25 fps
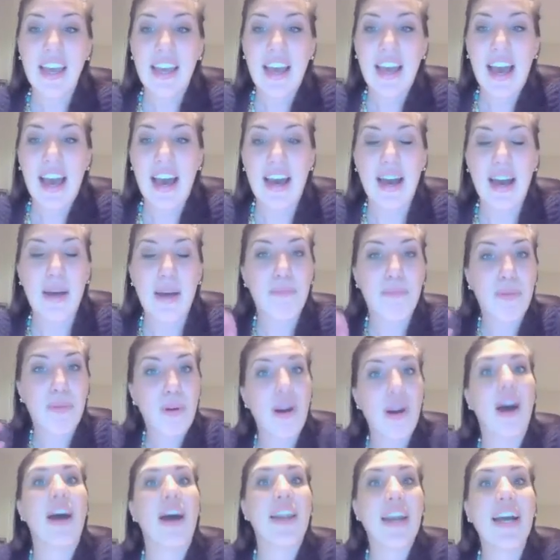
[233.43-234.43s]
a
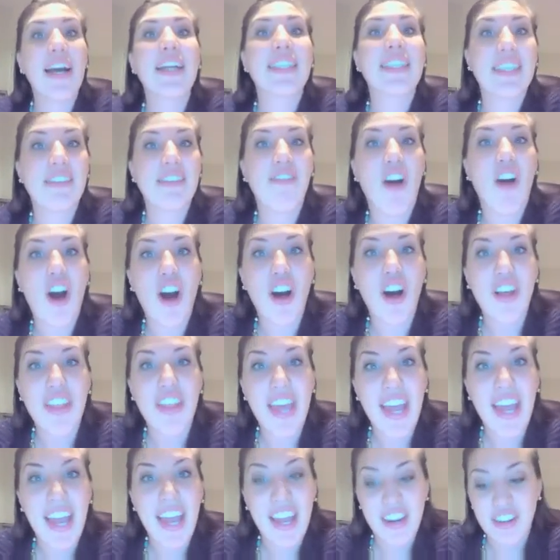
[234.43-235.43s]
product of all
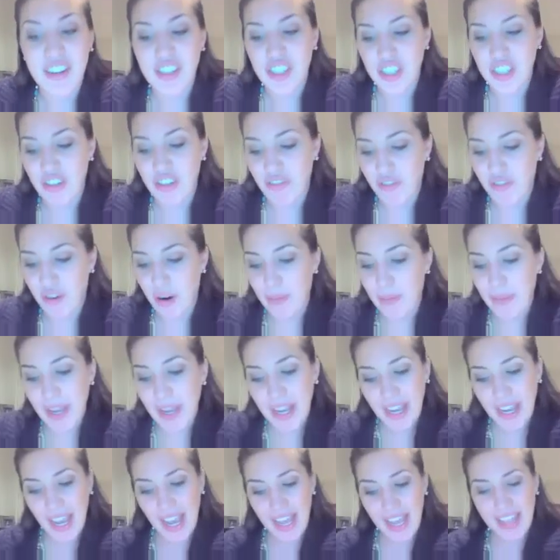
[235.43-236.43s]
that energy
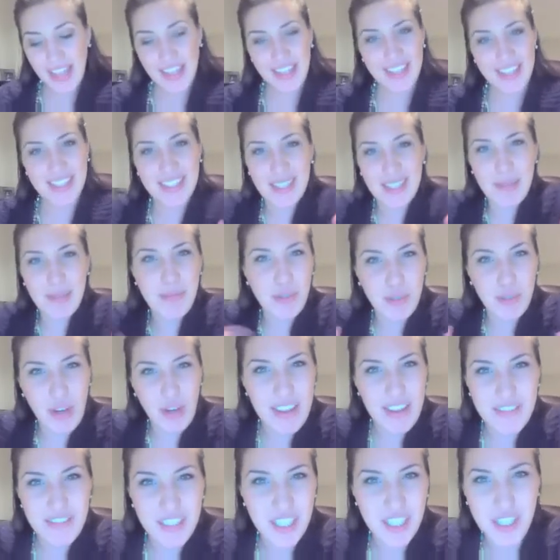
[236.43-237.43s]
forming, and the steam
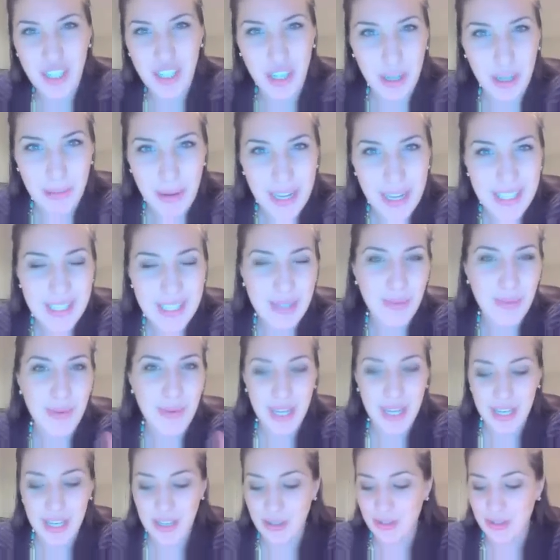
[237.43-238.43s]
drives the turbines that we
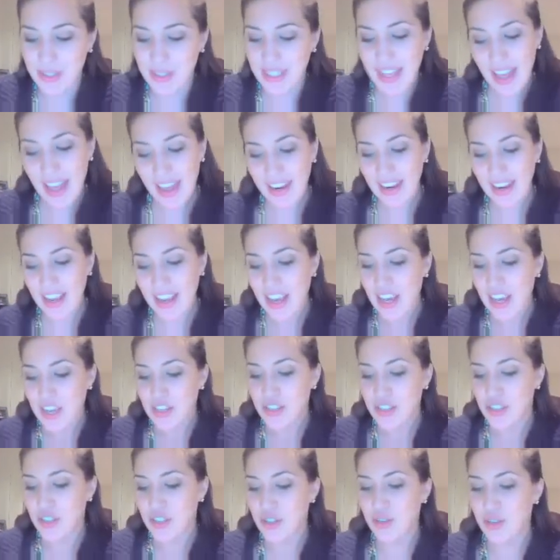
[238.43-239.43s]
can use then
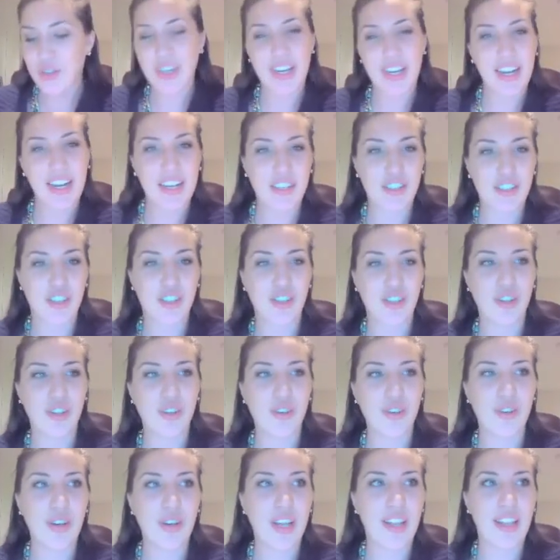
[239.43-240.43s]
to connect
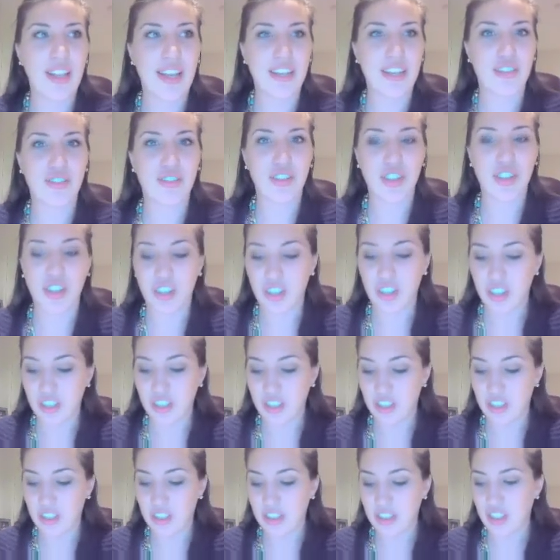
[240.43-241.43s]
to
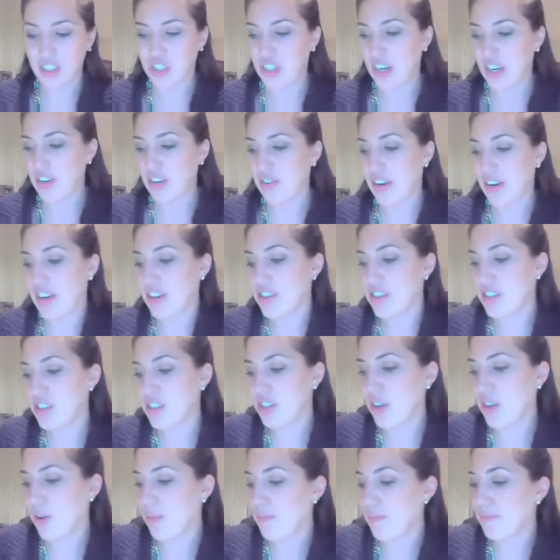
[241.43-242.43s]
electrical generators.
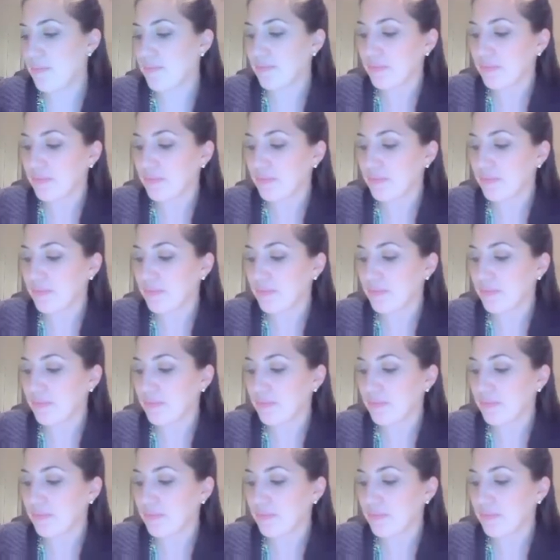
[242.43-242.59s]
So